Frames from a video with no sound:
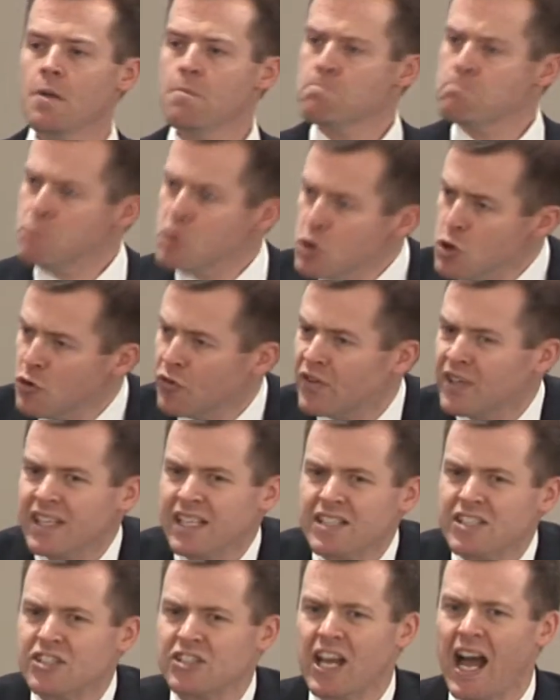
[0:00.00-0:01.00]
moving
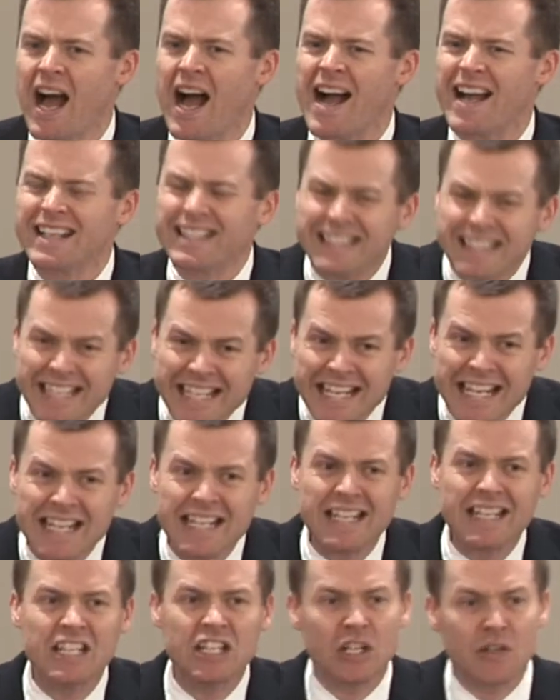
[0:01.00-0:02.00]
inside,
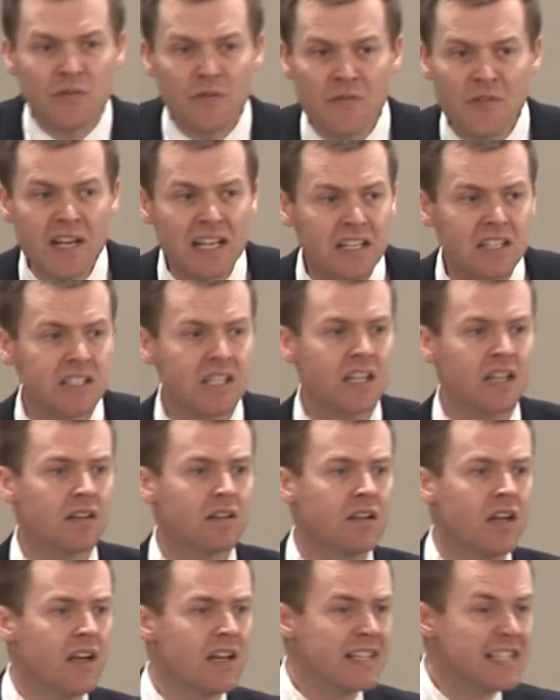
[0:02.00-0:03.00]
leading,
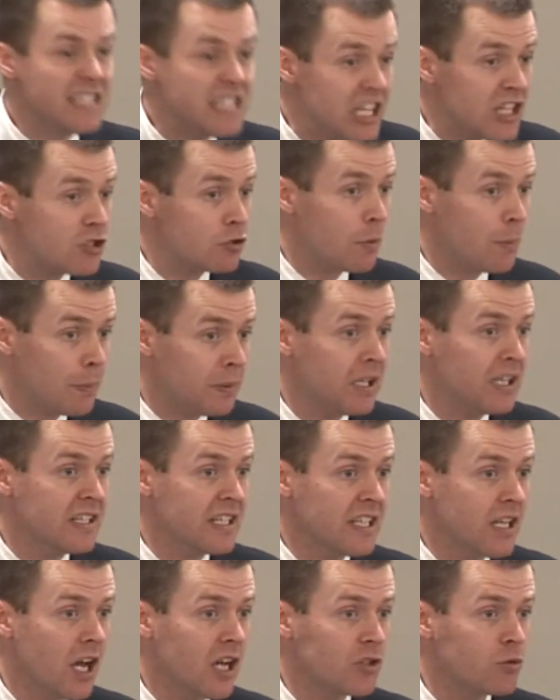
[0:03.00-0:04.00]
convicting,
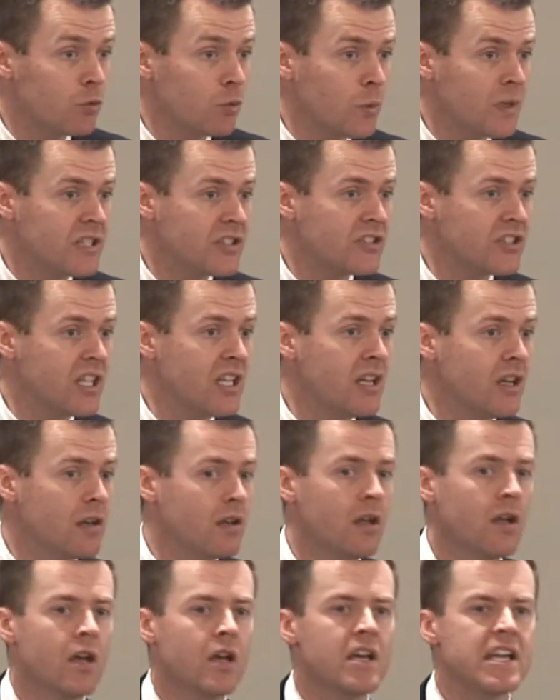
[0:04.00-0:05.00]
disciplining us when we
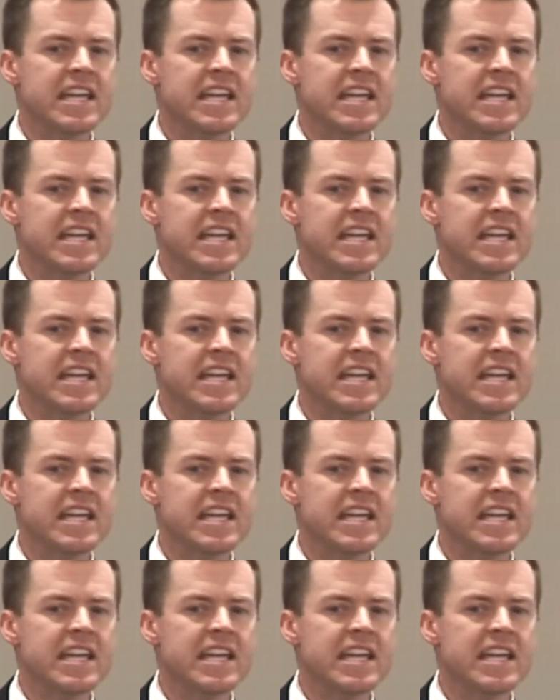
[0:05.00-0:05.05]
sin.